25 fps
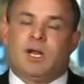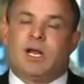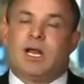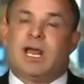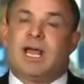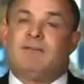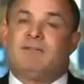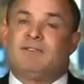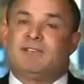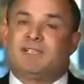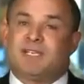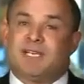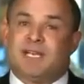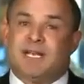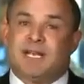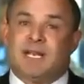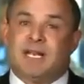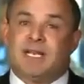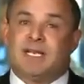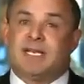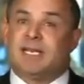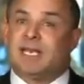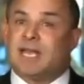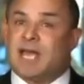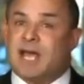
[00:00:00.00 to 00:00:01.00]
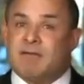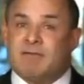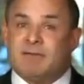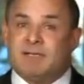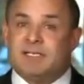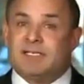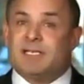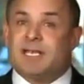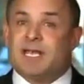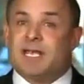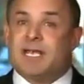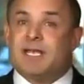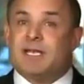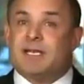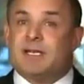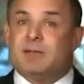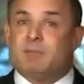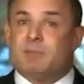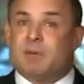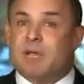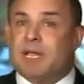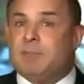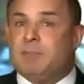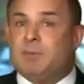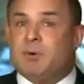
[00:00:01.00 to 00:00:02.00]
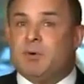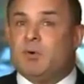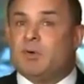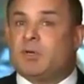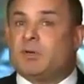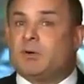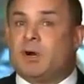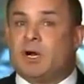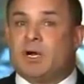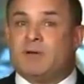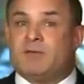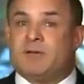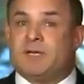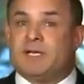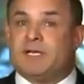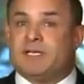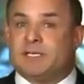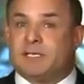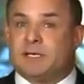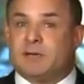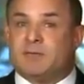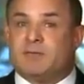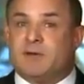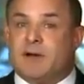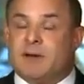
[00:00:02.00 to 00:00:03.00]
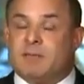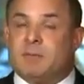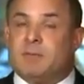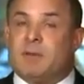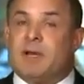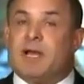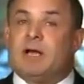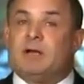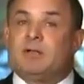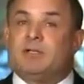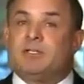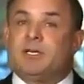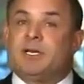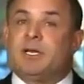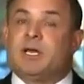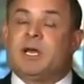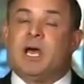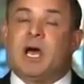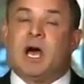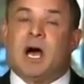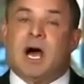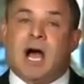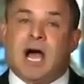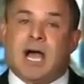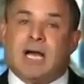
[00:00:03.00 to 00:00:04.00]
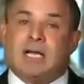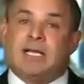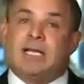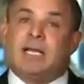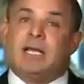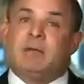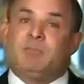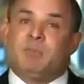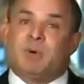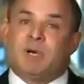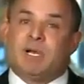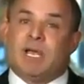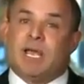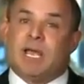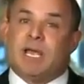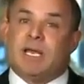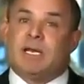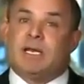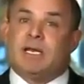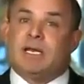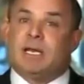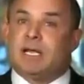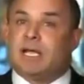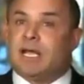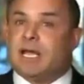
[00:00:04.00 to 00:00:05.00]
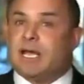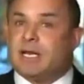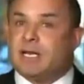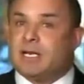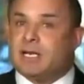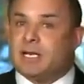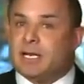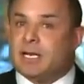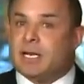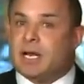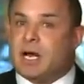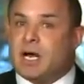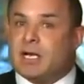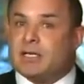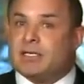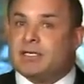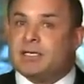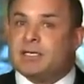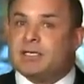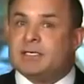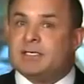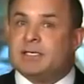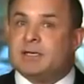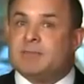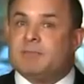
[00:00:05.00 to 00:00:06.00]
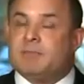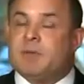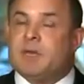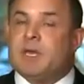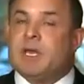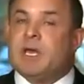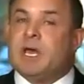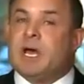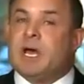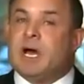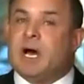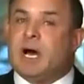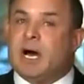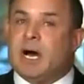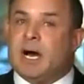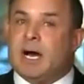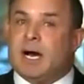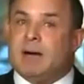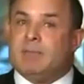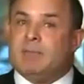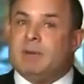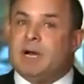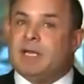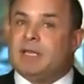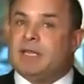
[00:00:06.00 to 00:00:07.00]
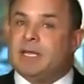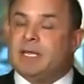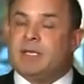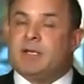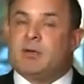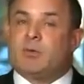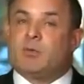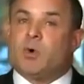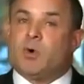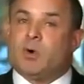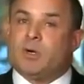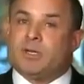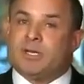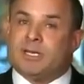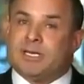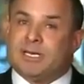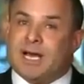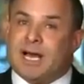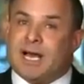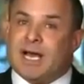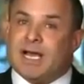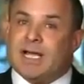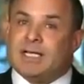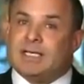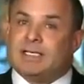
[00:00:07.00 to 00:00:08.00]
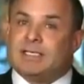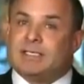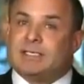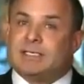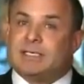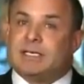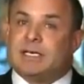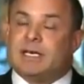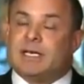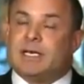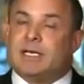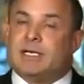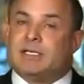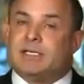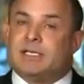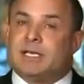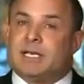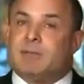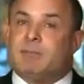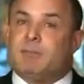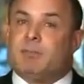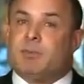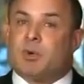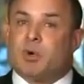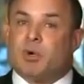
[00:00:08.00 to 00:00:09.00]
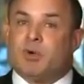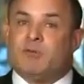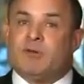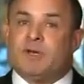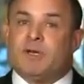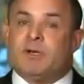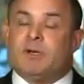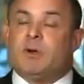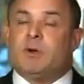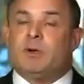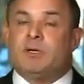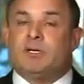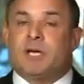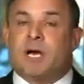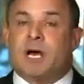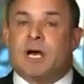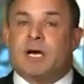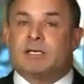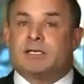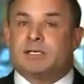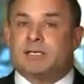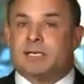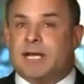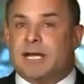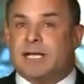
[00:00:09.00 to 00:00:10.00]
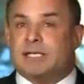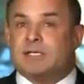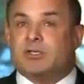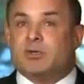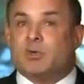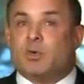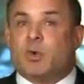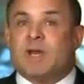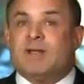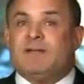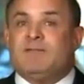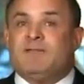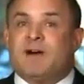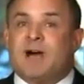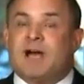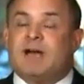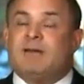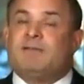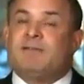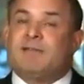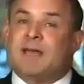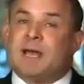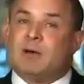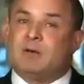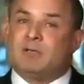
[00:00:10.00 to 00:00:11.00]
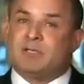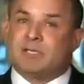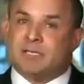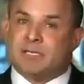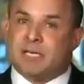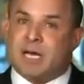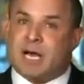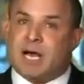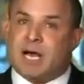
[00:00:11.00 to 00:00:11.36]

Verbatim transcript: would not. I've seen it devastate people with chronic fatigue syndrome, fibromyalgia, highly implicated, again, in, in autism. Um, I think you're rolling the dice. Uh, it's a proven neurotoxin, has 25,000